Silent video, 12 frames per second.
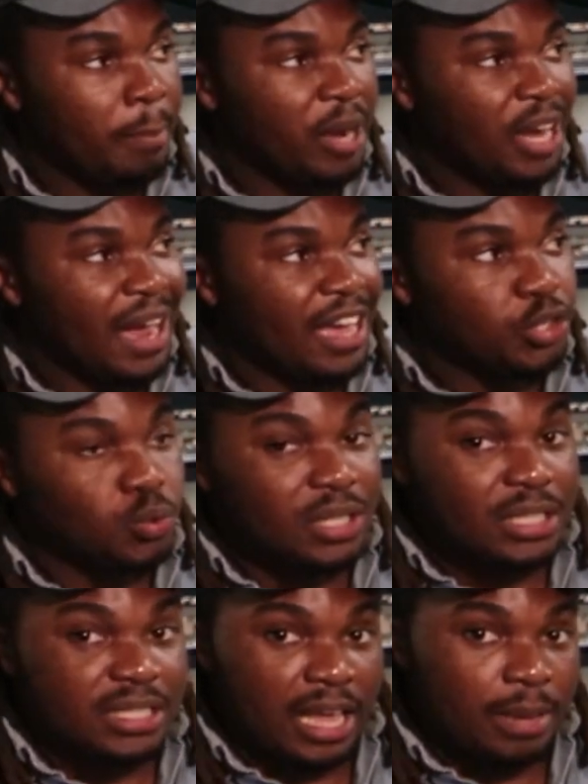but I use
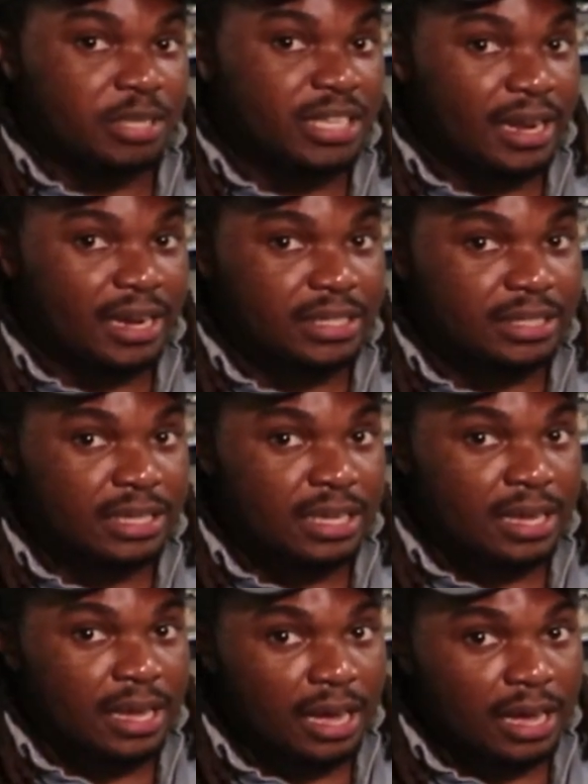the same settings
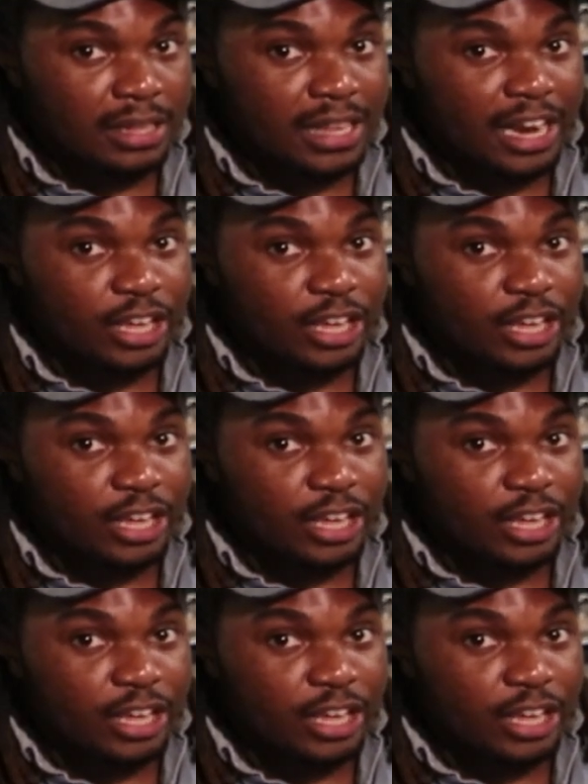that